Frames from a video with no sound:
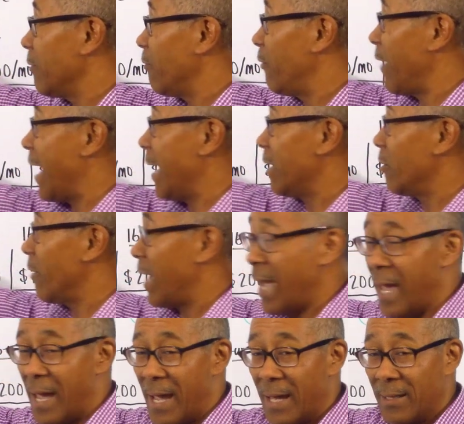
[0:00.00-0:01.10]
the value
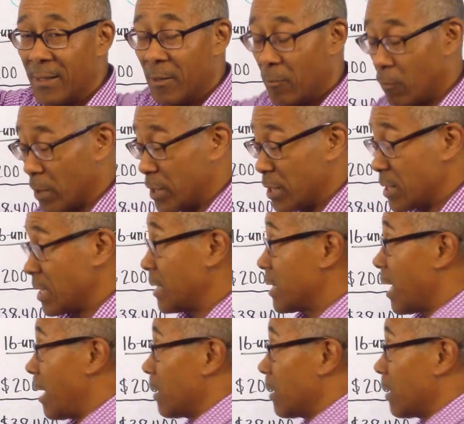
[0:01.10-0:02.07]
add, which is in